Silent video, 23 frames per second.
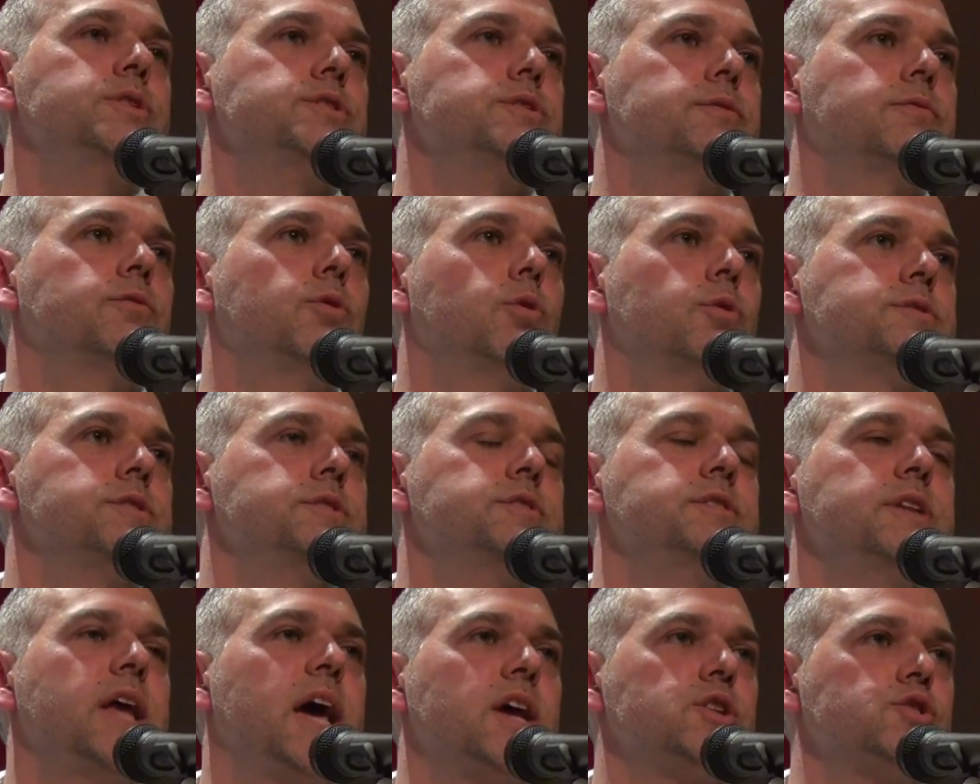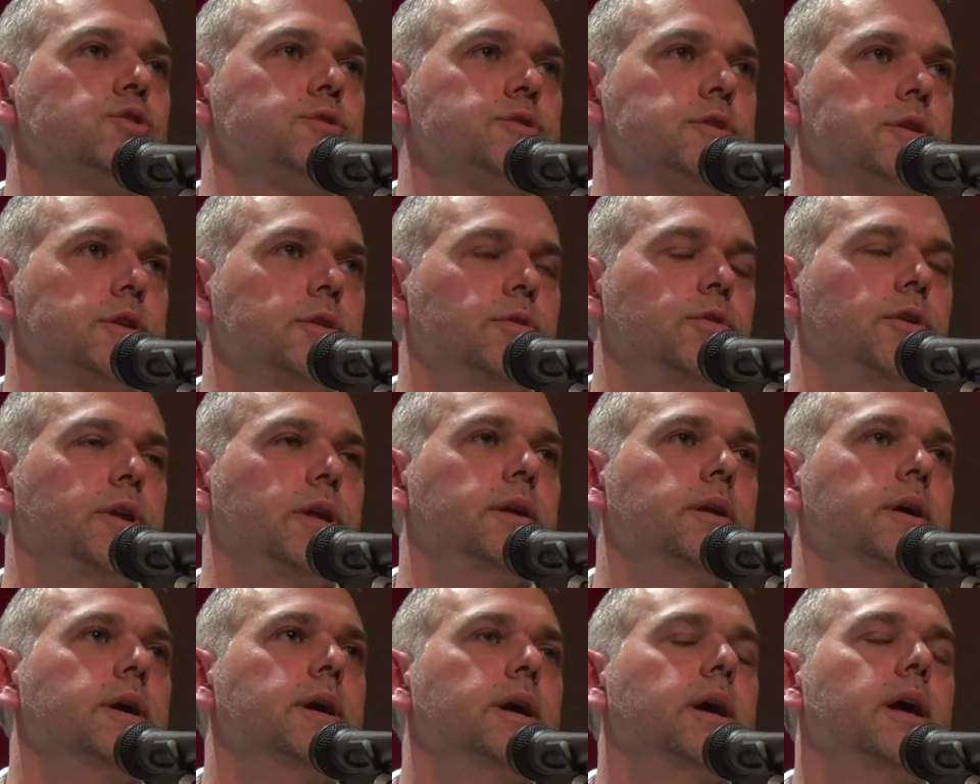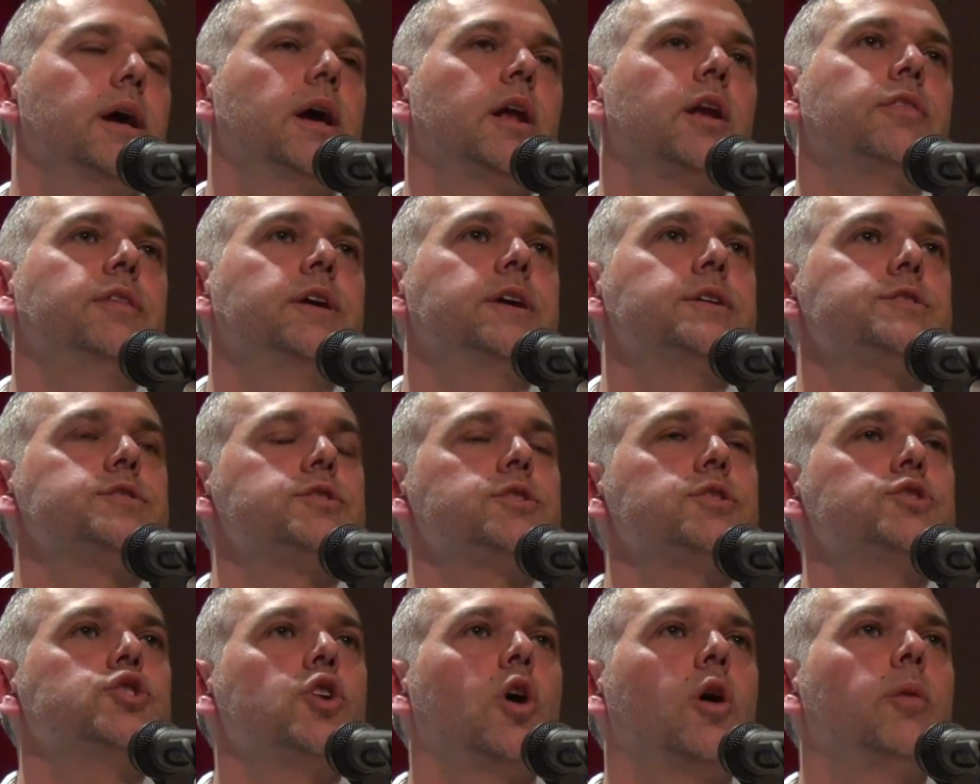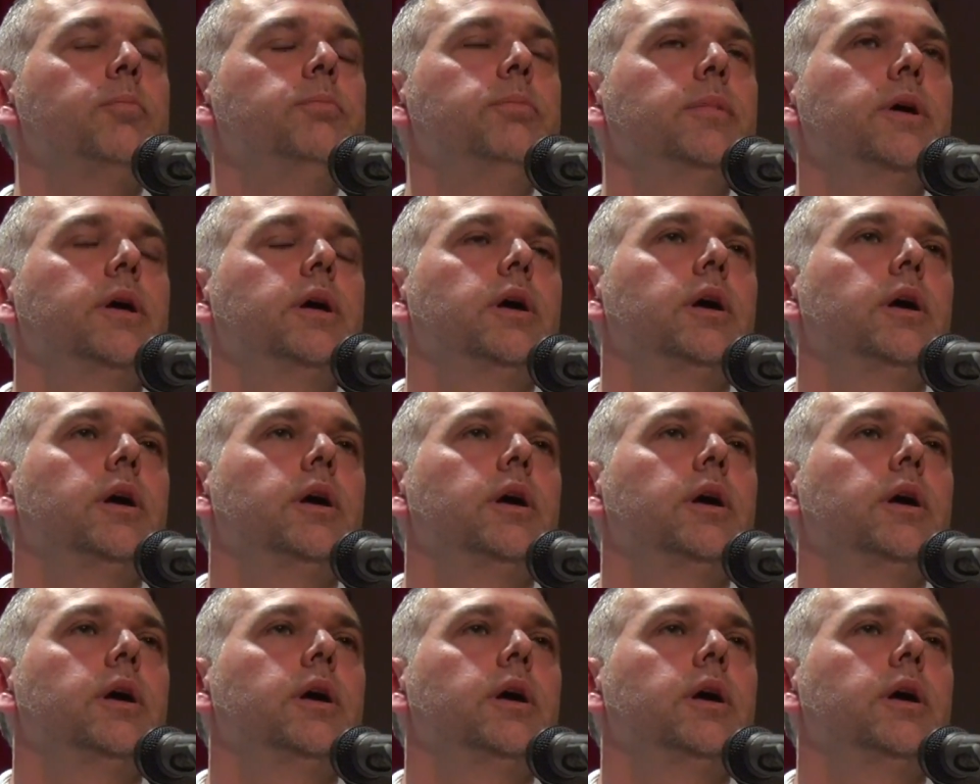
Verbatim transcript: which of course is national security. And I think it's the job